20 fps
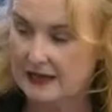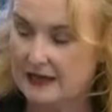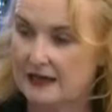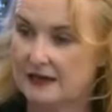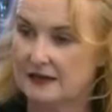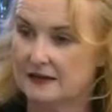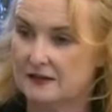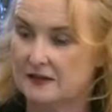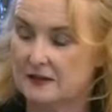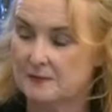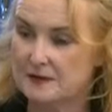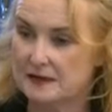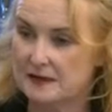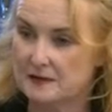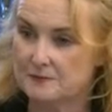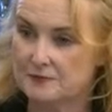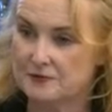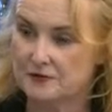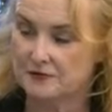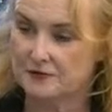Uh, the
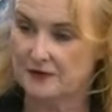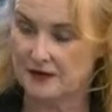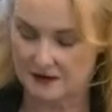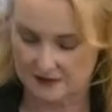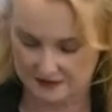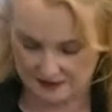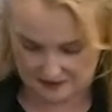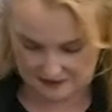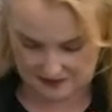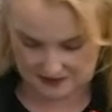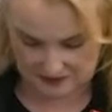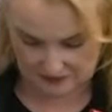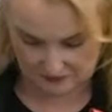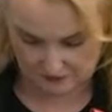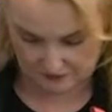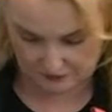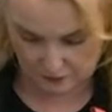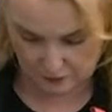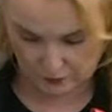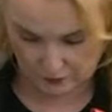bill provides
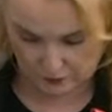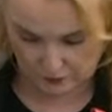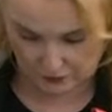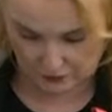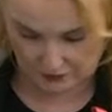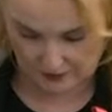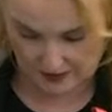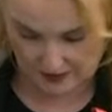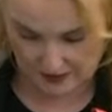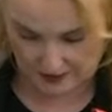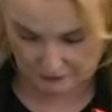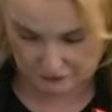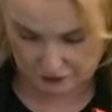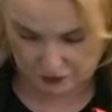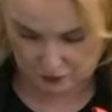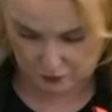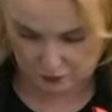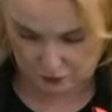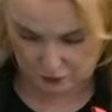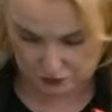for
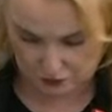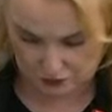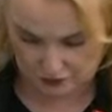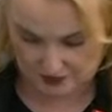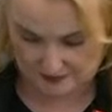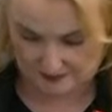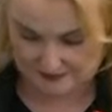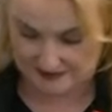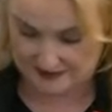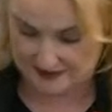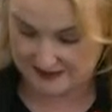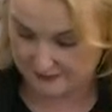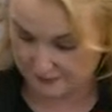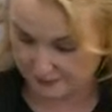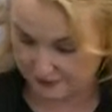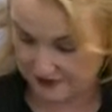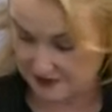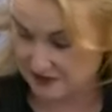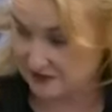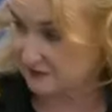Irish water to be
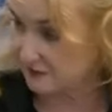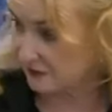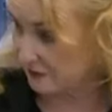separated